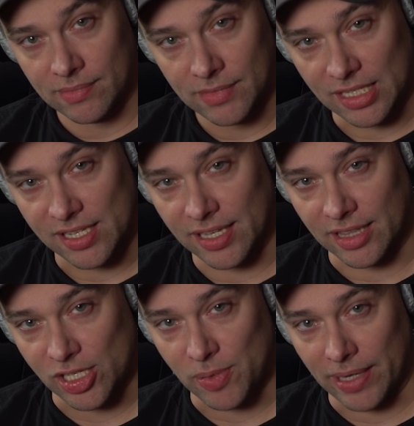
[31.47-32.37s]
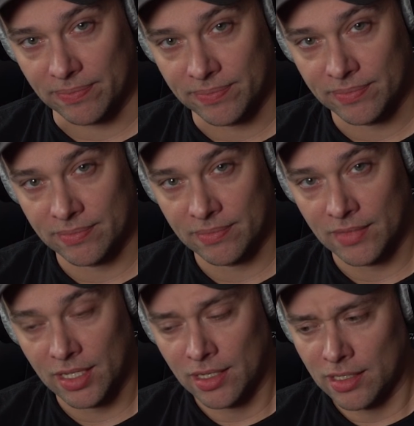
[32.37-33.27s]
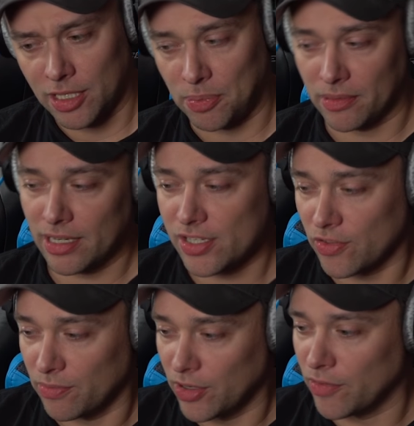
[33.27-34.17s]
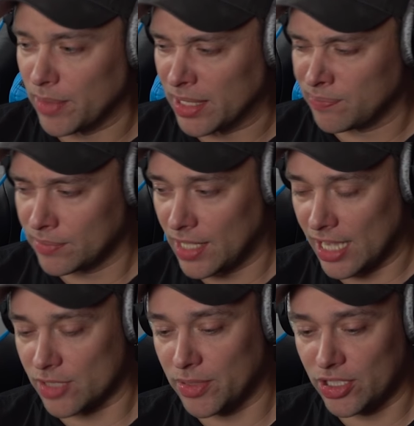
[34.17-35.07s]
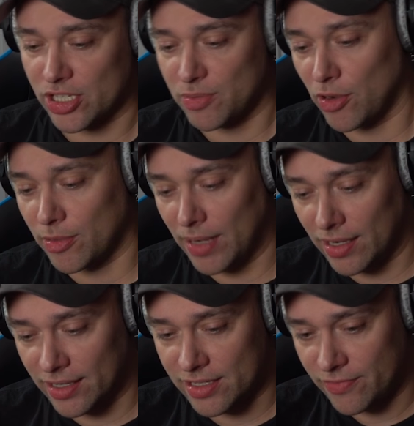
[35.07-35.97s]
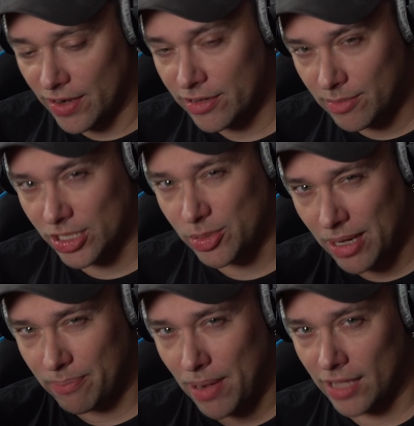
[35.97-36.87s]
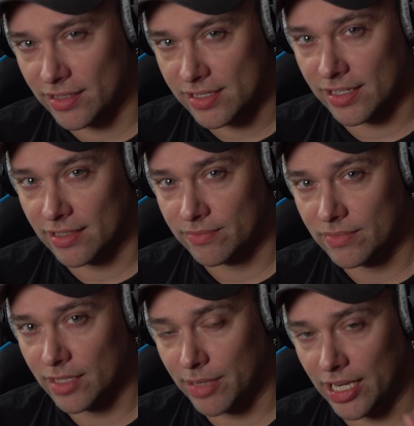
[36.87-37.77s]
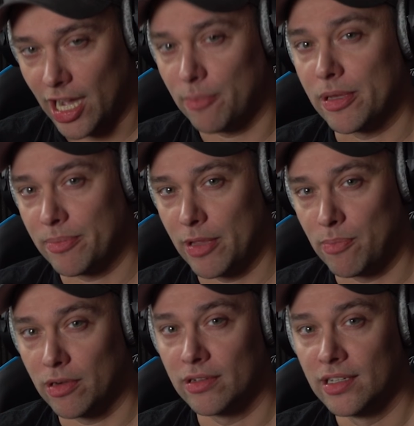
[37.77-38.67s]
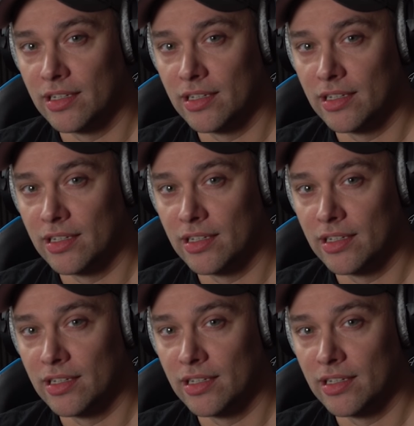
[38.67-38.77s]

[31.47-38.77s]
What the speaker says: Let's say it this way. The progressive movement, as we just spoke about, is very much about policy, about helping people,